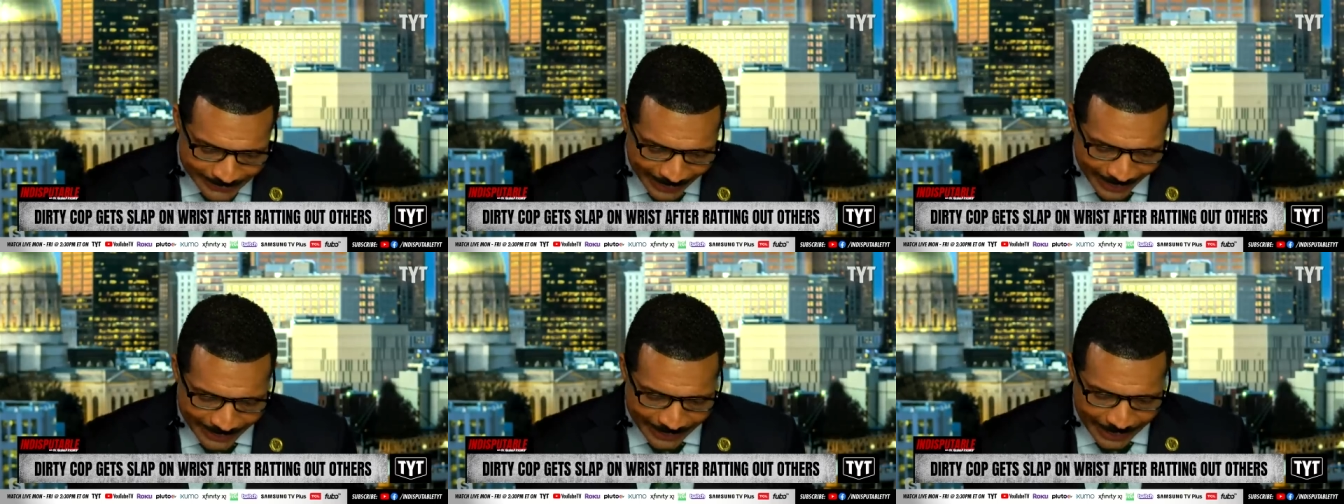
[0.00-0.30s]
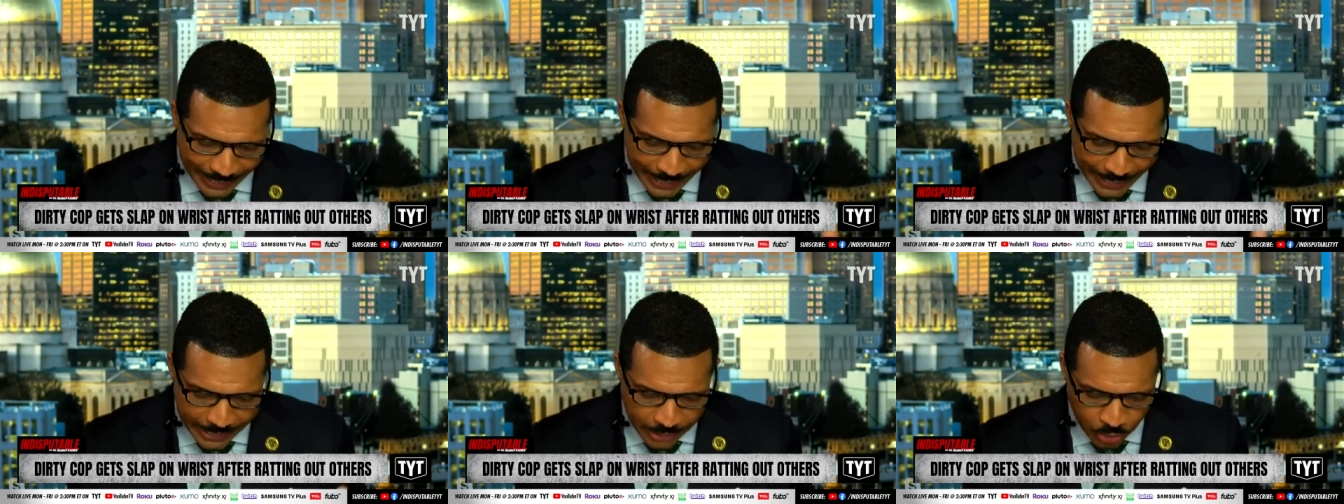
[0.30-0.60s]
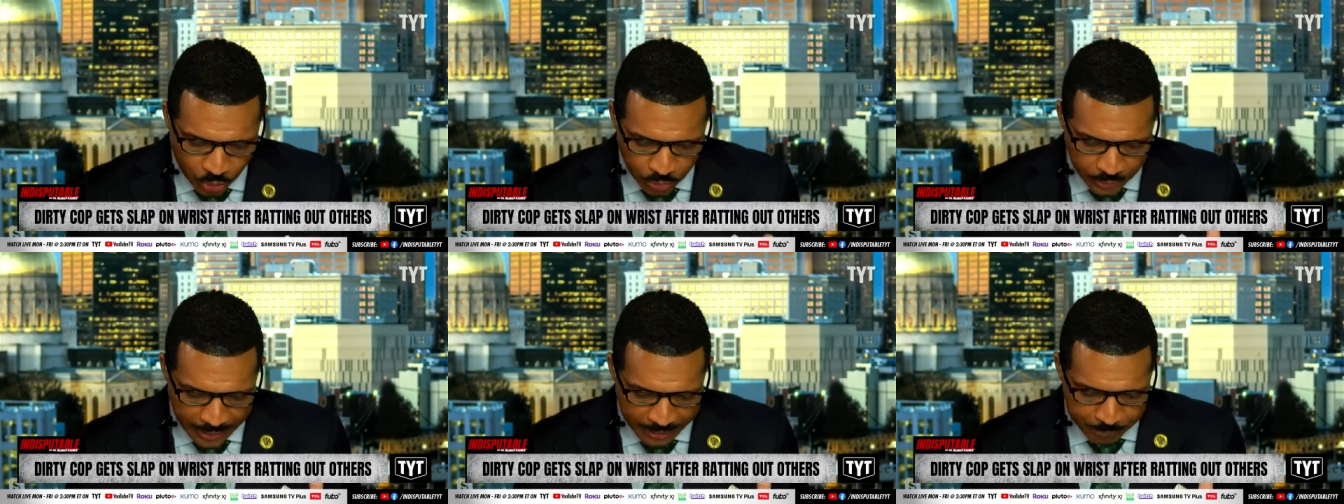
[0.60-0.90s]
and
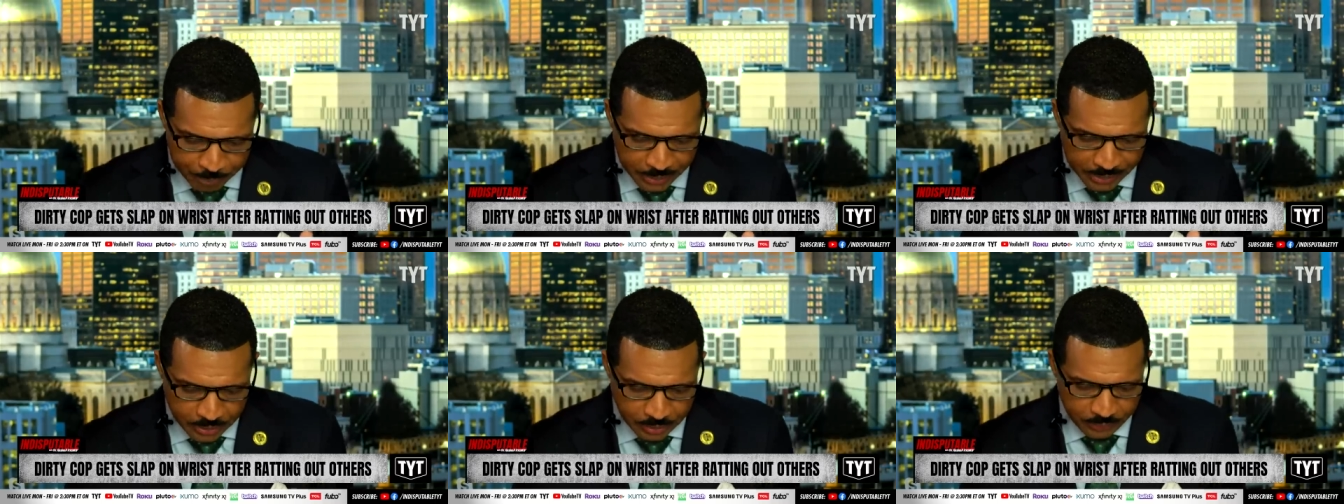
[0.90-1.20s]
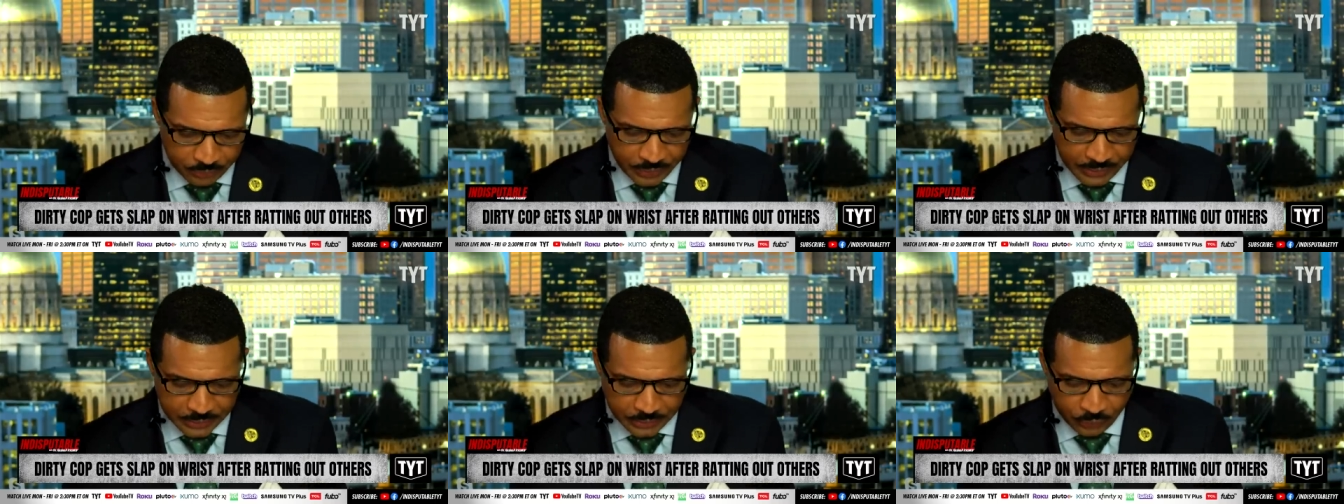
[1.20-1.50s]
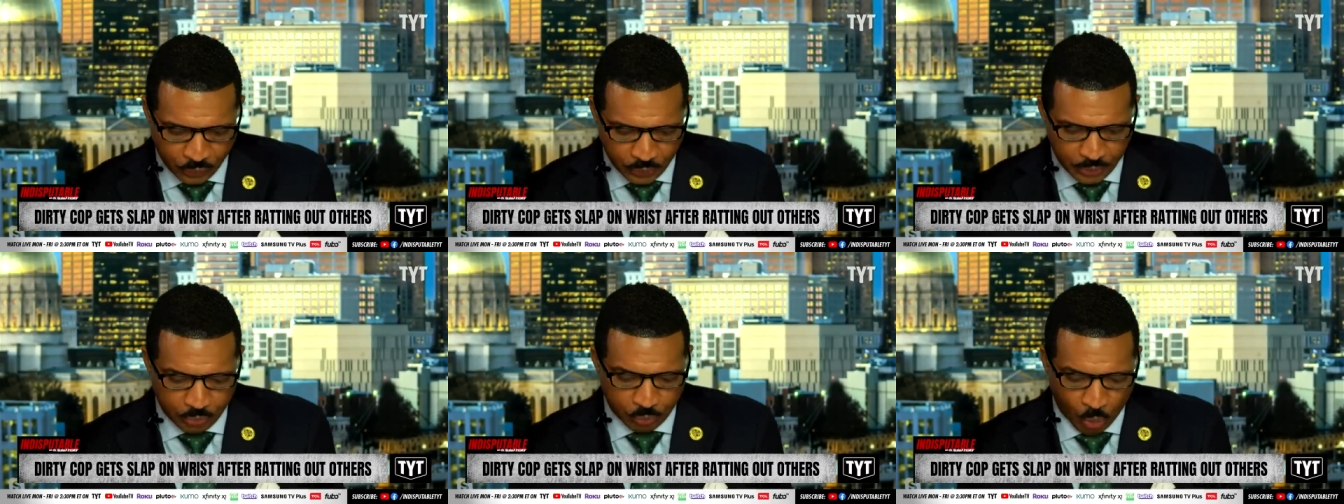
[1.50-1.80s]
Hankard have been convicted
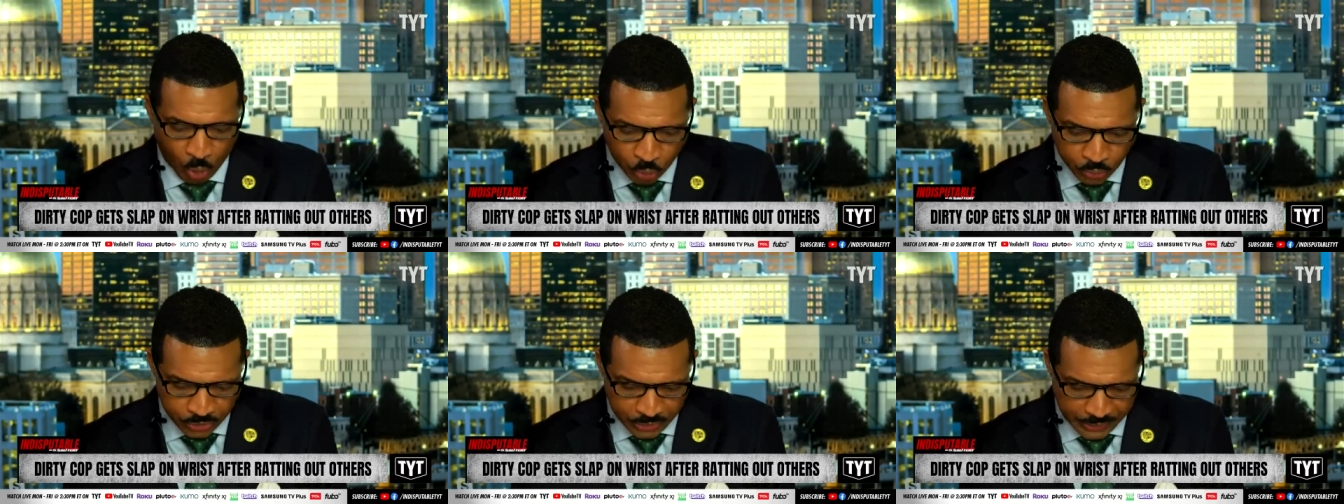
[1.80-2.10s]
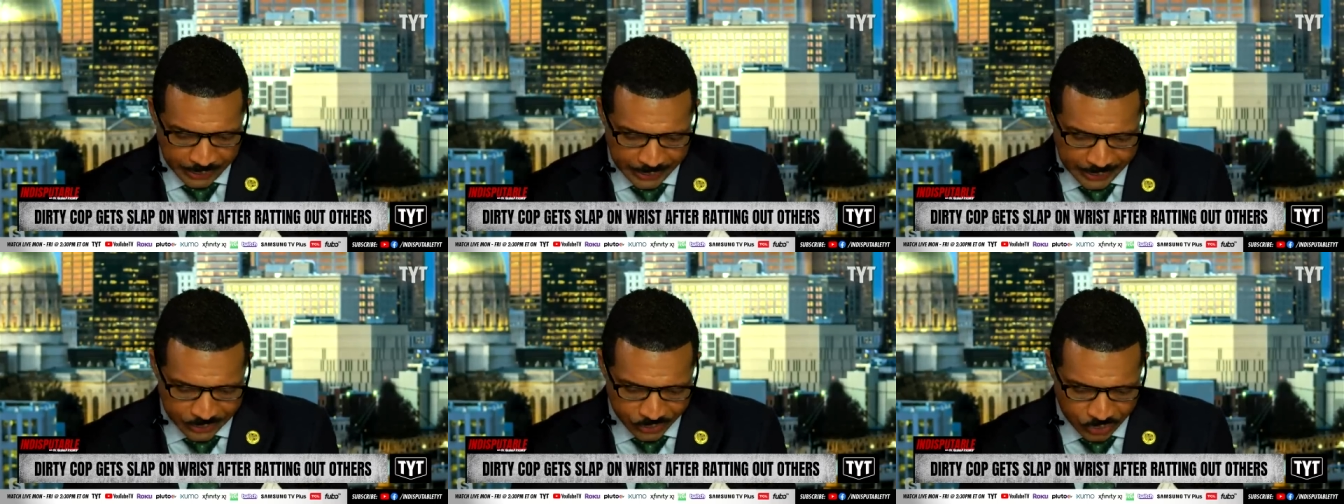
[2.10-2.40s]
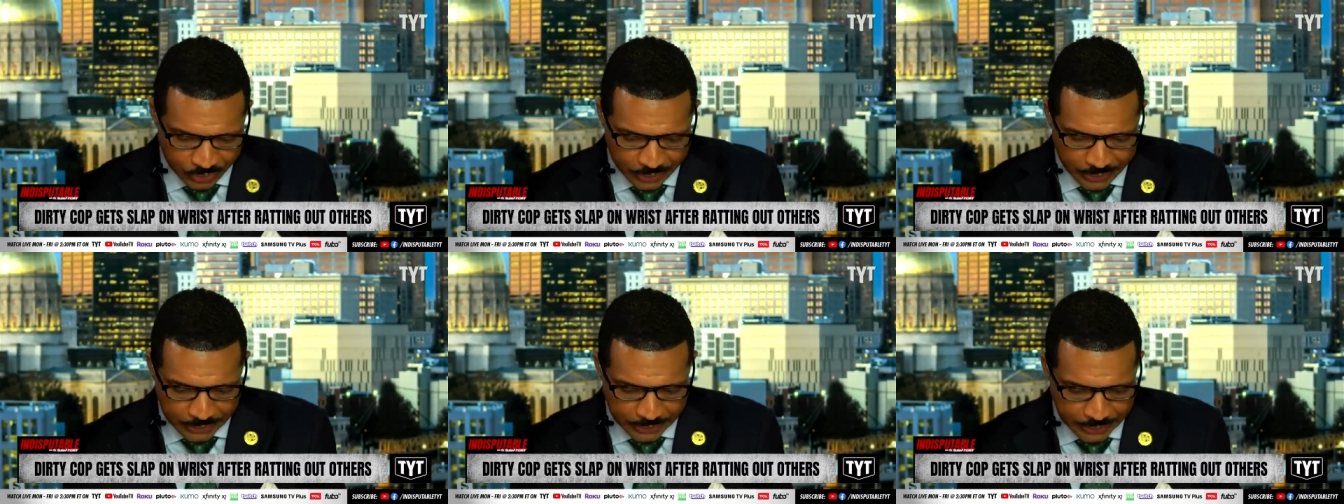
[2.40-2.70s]
for their roles in the
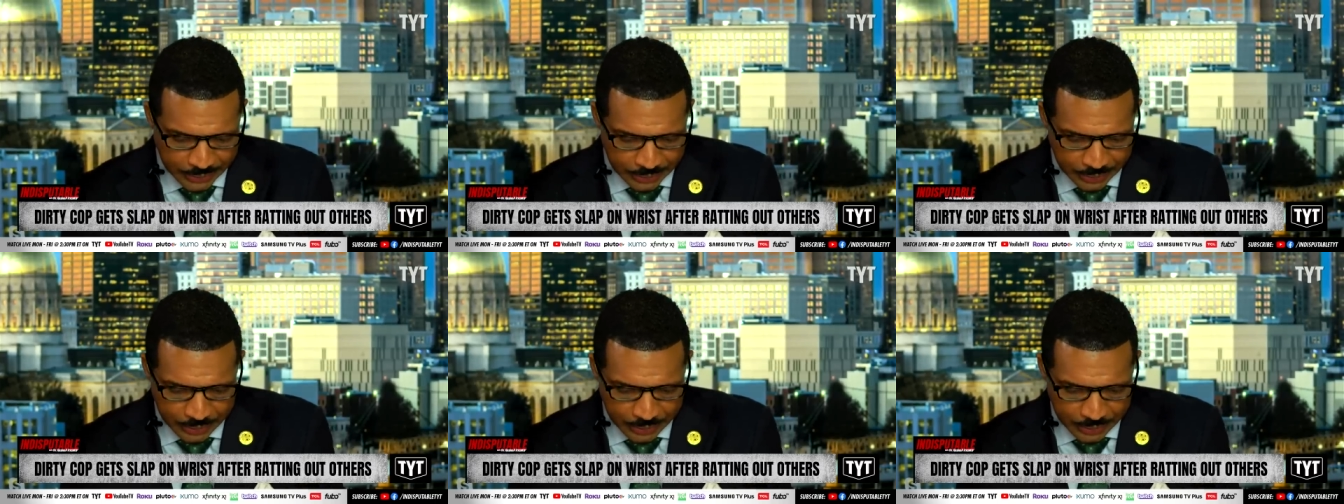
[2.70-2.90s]
incident.